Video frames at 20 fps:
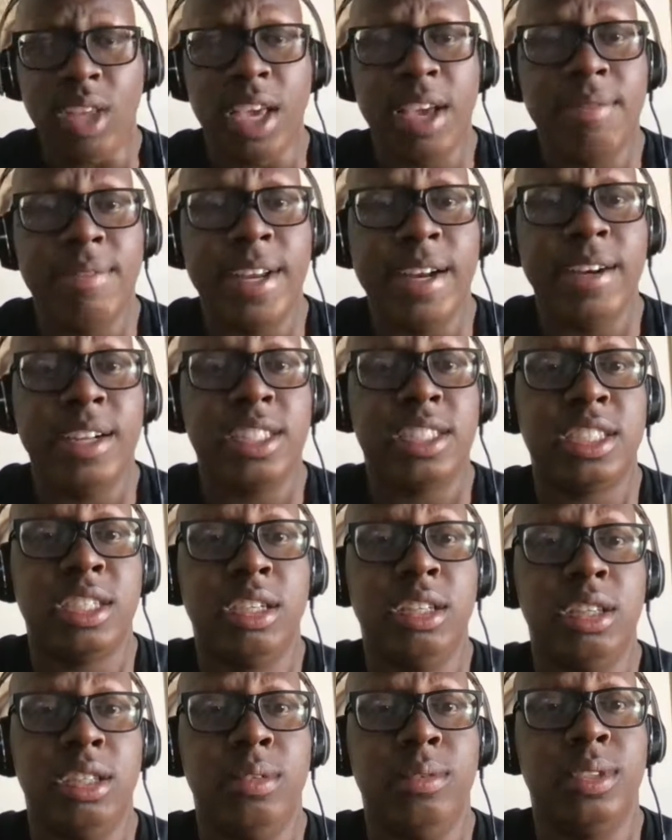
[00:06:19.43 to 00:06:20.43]
If Darren
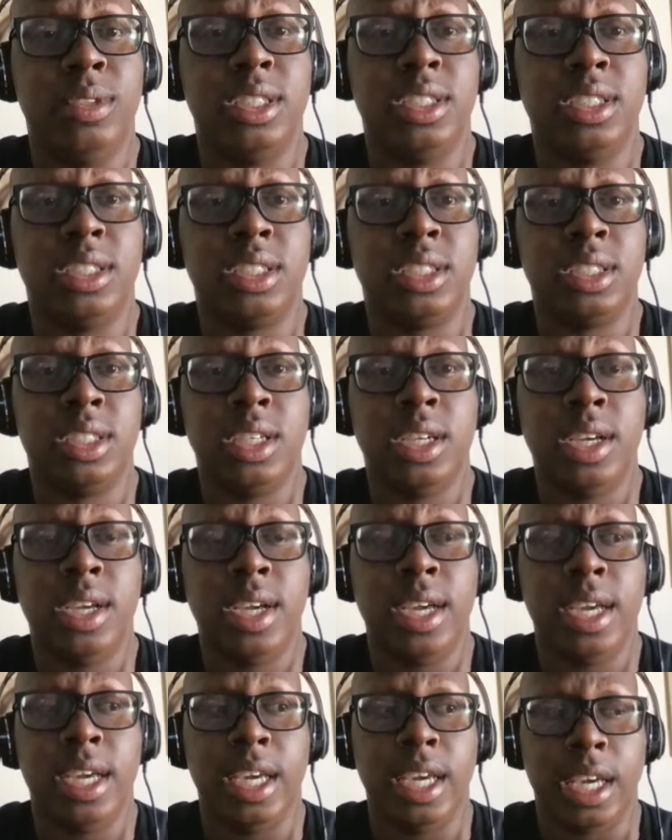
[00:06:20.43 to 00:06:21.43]
Till loses,
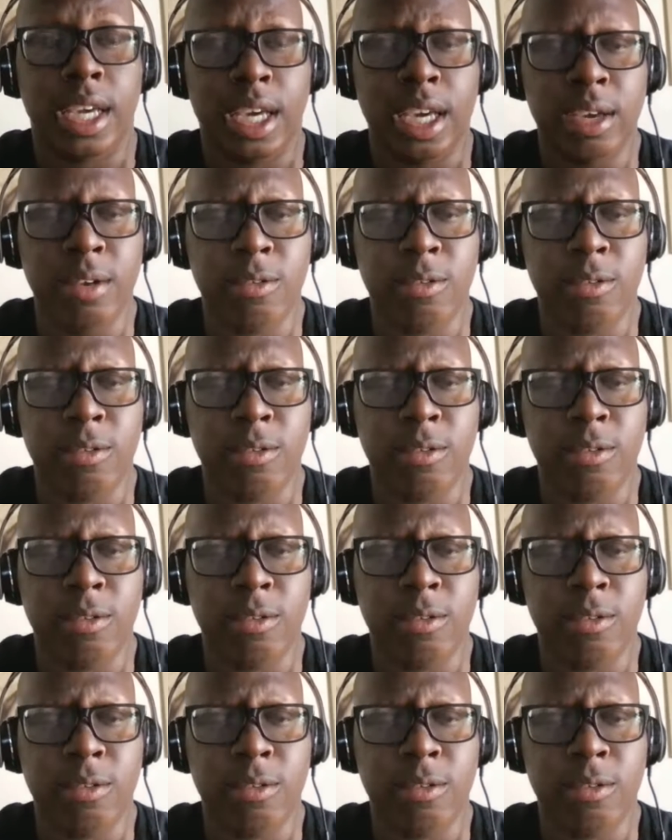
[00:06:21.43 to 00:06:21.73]
he